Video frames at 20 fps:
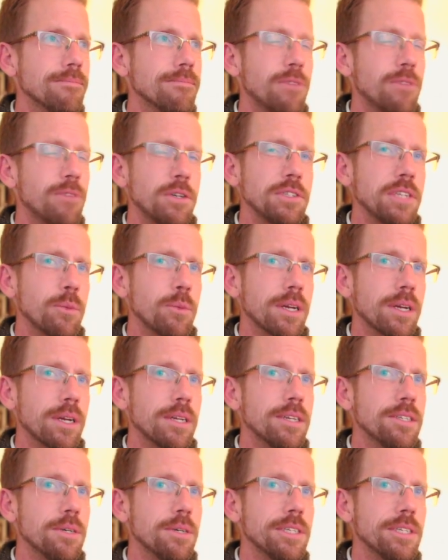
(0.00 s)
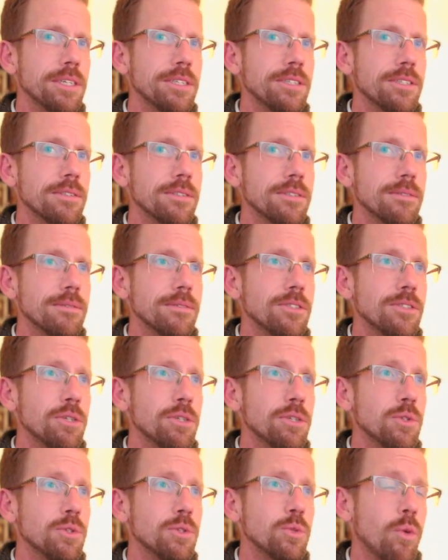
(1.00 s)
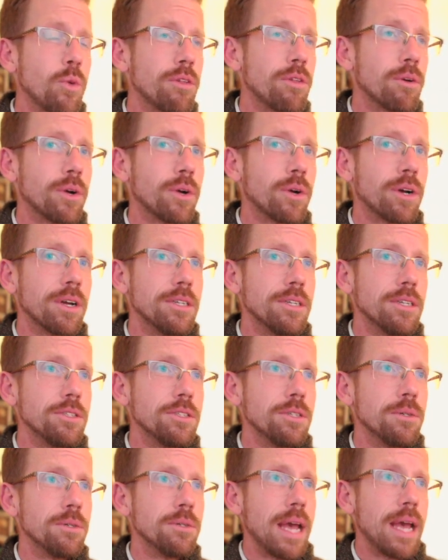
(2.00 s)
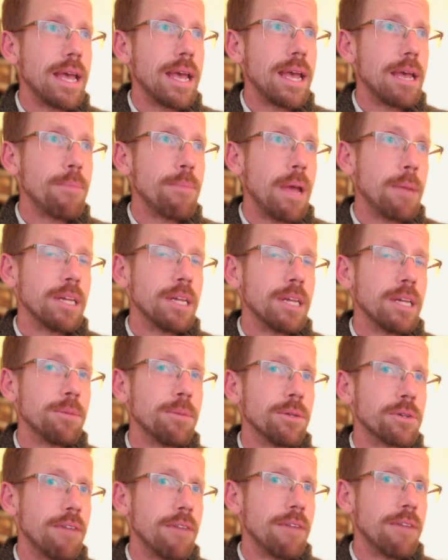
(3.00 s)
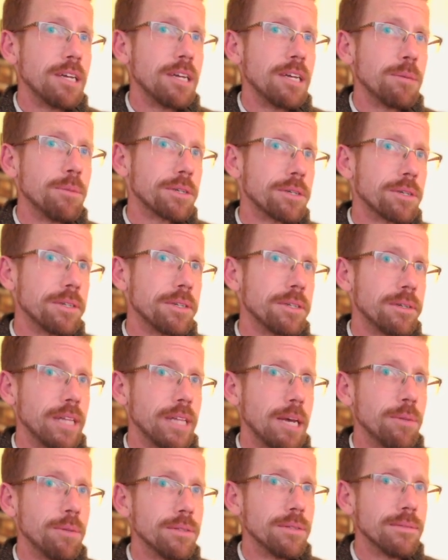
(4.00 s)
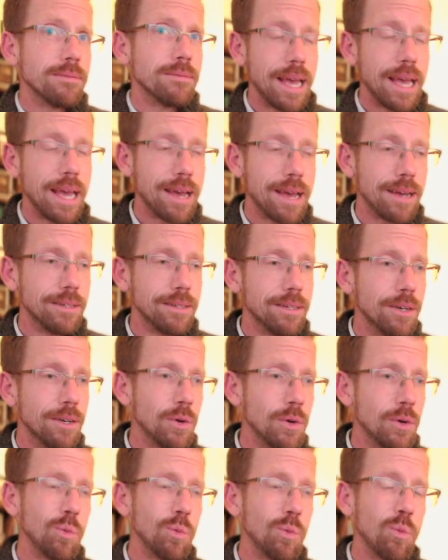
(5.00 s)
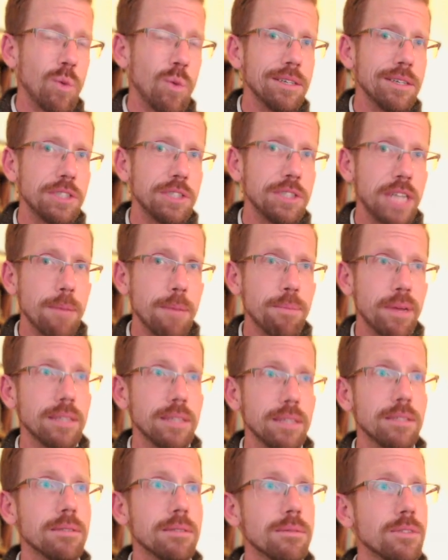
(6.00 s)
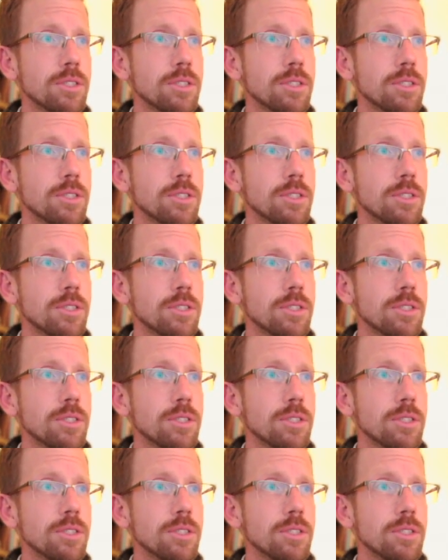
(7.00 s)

First thing we're going to do is choose whether we're going to do a paper label, craft label, or clear label, and what shape it is.